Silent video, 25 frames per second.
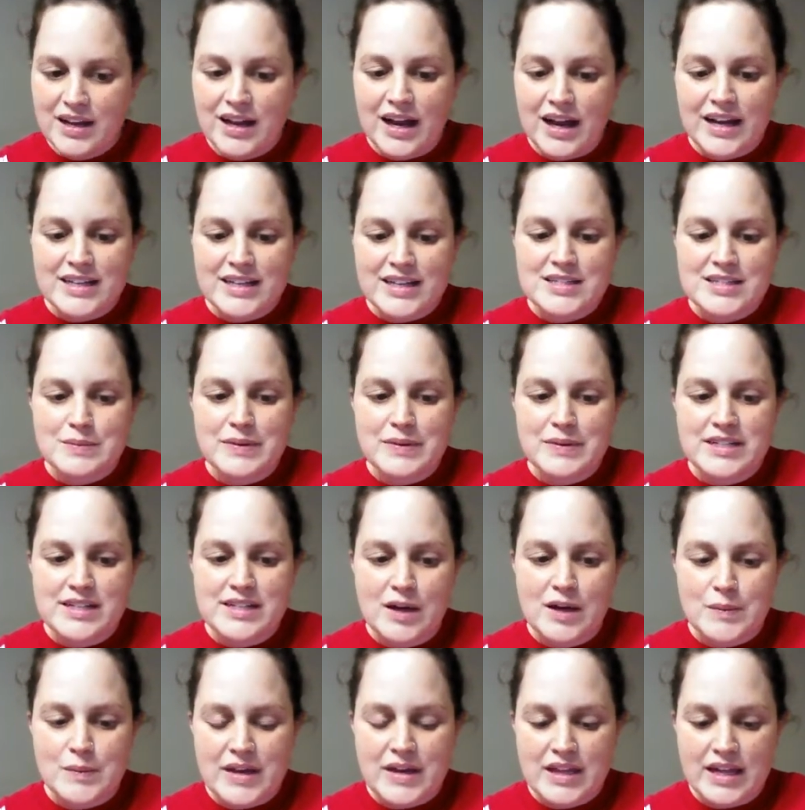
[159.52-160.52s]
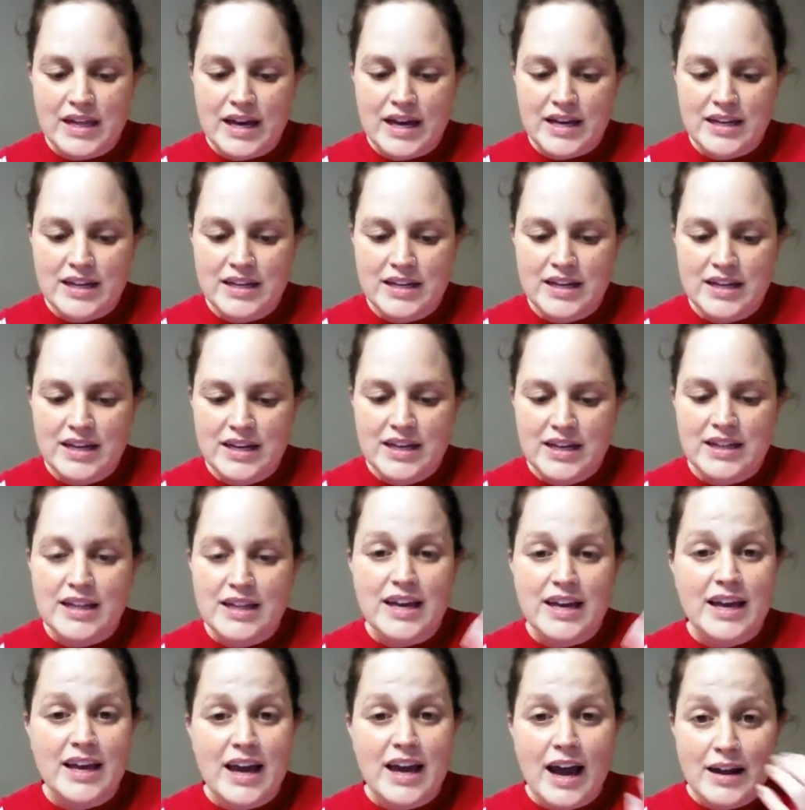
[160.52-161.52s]
had somebody tell me that
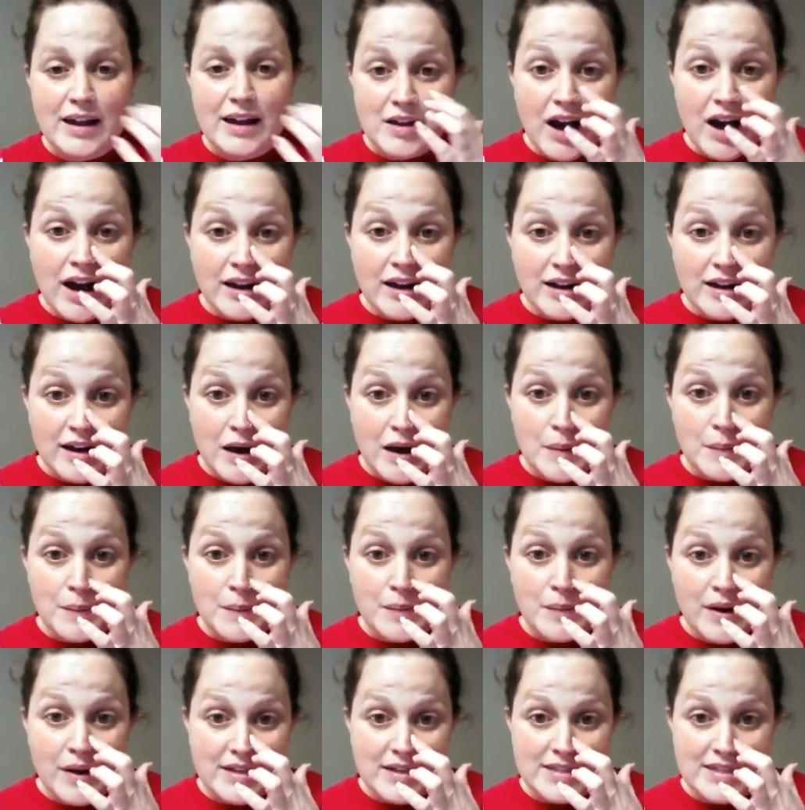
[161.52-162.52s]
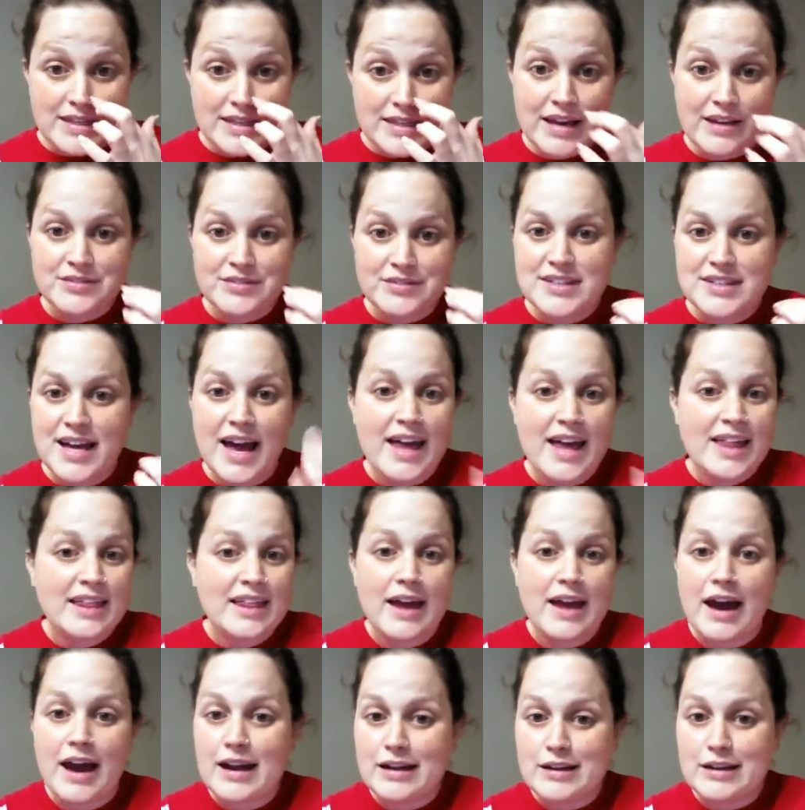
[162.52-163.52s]
they had gotten them as a gift and
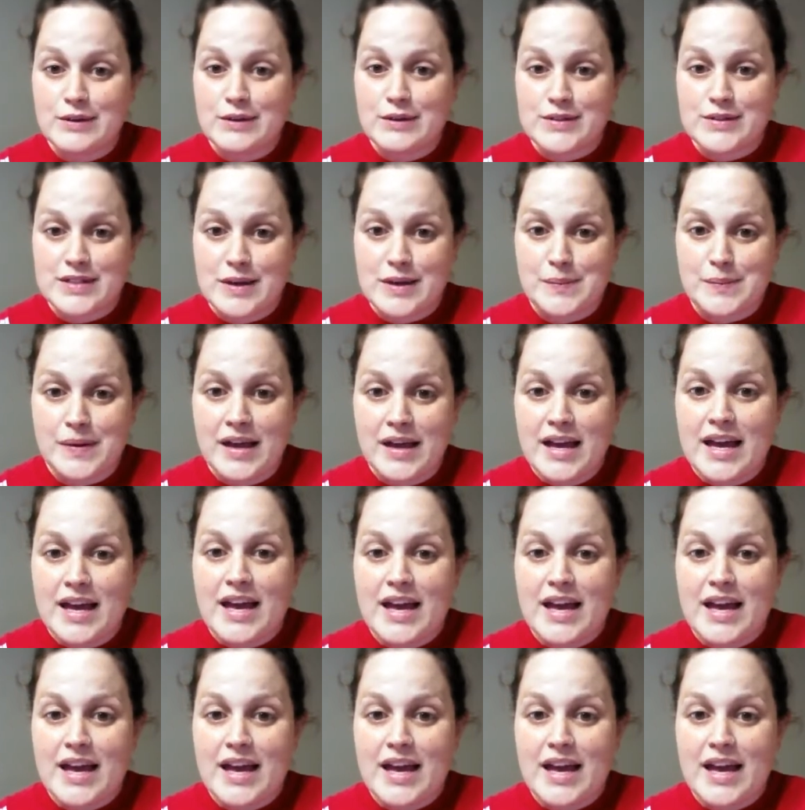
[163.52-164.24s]
they hadn't used them.